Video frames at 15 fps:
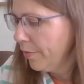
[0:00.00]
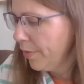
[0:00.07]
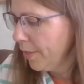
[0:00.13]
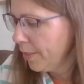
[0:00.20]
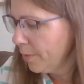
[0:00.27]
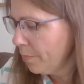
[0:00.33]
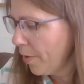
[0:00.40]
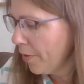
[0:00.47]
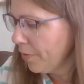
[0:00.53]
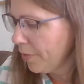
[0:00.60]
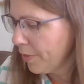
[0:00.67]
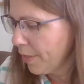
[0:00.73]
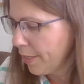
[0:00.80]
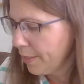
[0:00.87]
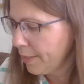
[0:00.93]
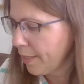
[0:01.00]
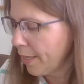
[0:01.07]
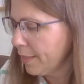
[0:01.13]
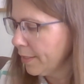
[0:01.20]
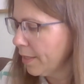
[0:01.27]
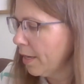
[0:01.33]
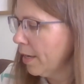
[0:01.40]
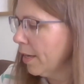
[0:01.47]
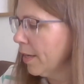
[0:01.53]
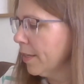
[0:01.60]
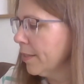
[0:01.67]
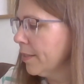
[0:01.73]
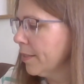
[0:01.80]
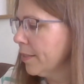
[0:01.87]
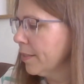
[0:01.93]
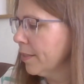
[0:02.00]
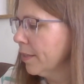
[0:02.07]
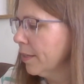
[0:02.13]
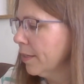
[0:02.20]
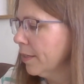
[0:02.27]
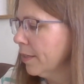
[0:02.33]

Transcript: this month they sent us